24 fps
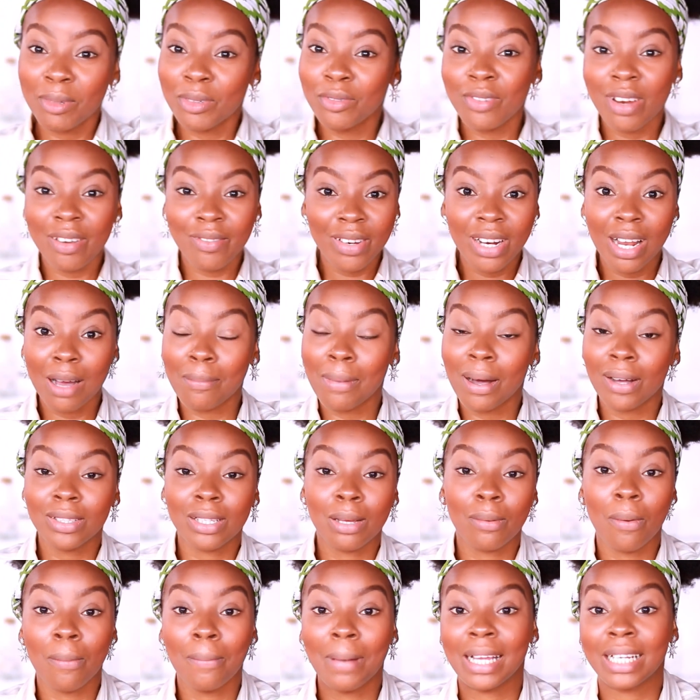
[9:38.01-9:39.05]
been raving about
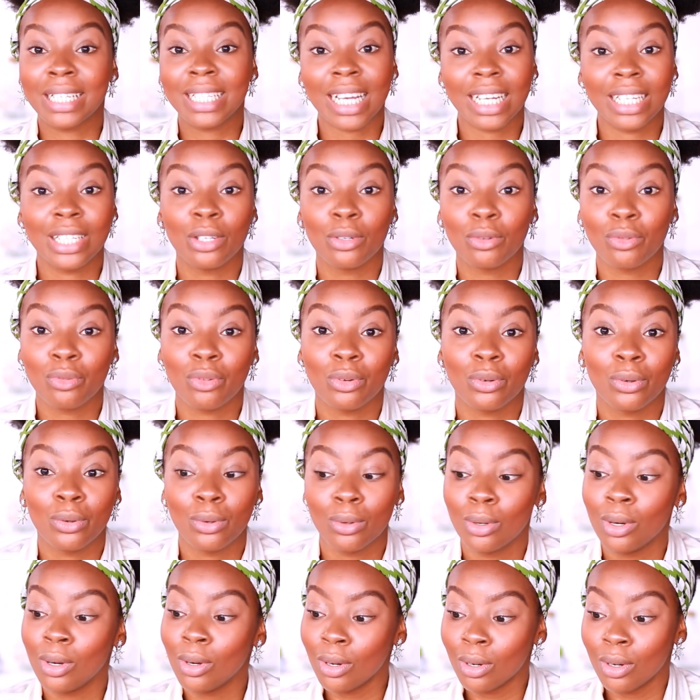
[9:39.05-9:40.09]
them on my channel for
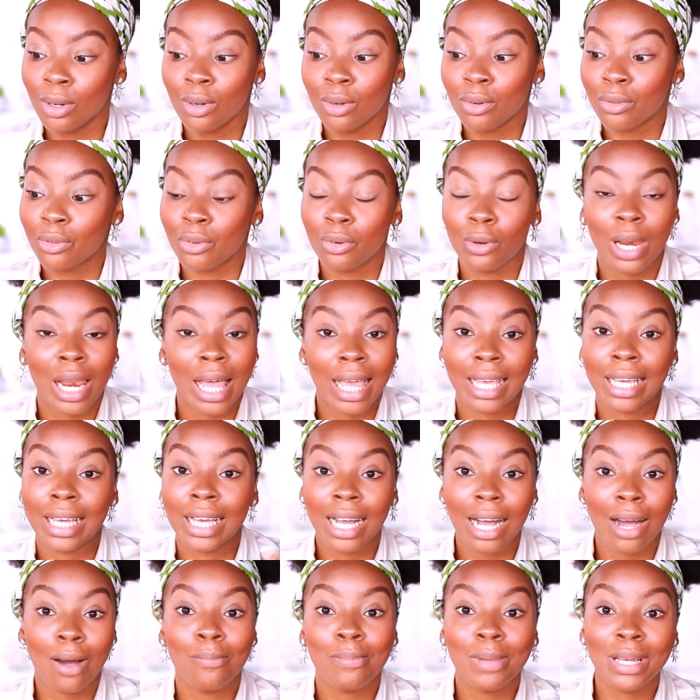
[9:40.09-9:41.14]
like
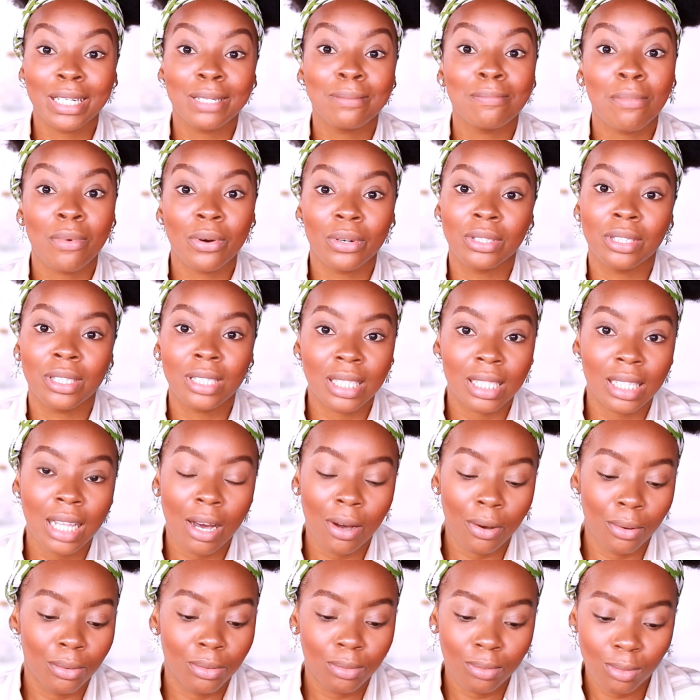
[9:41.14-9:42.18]
how many months
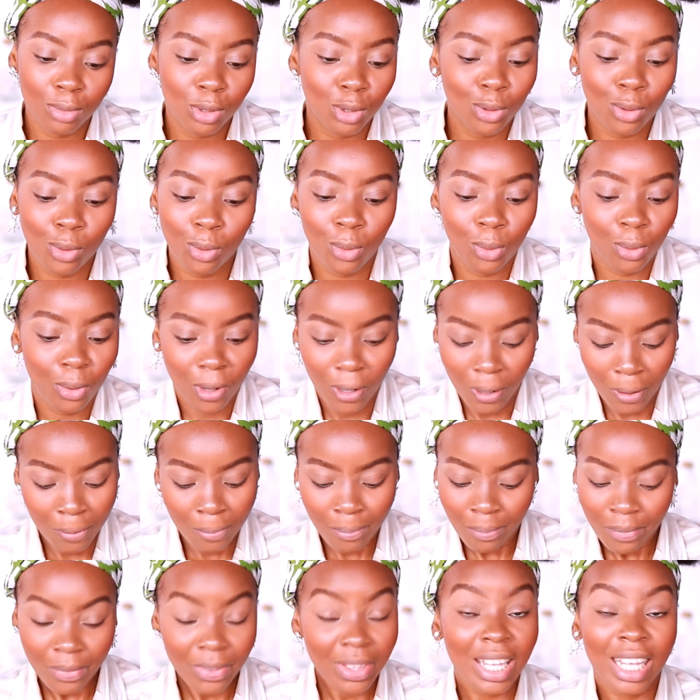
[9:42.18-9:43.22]
now. So
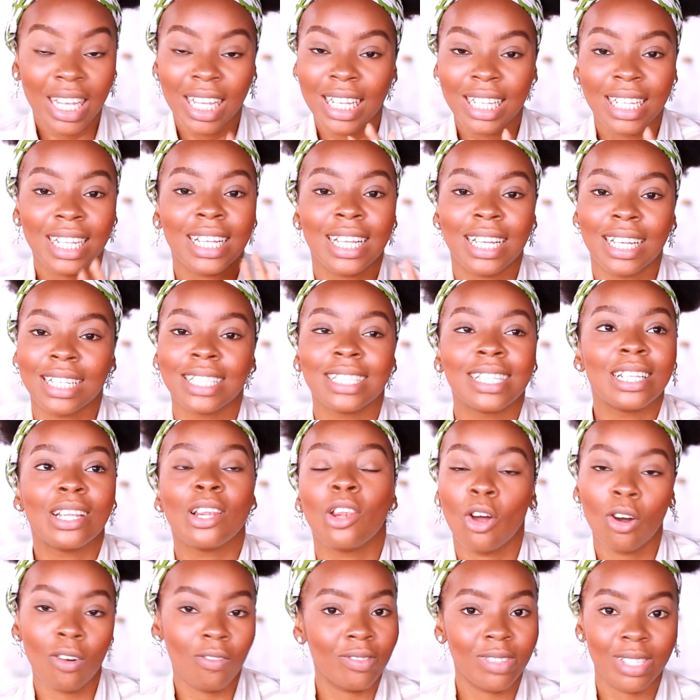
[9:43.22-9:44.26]
the
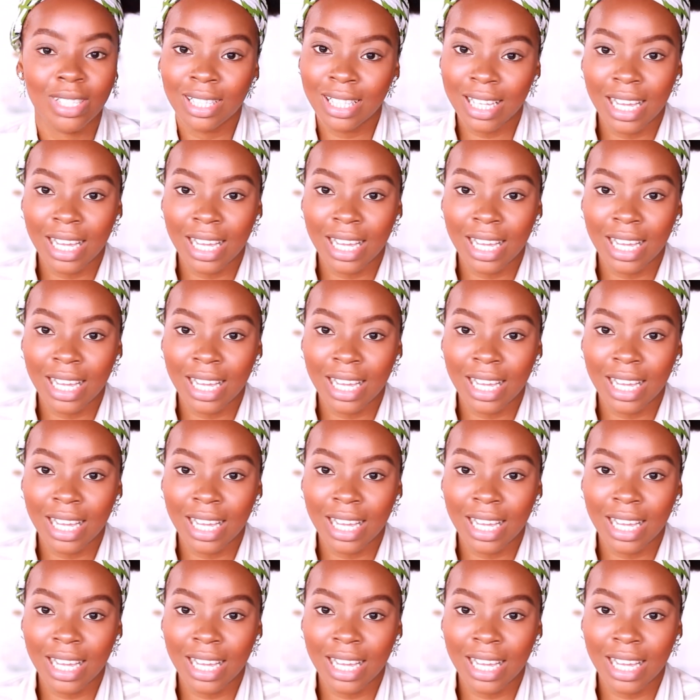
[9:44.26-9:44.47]
love is there.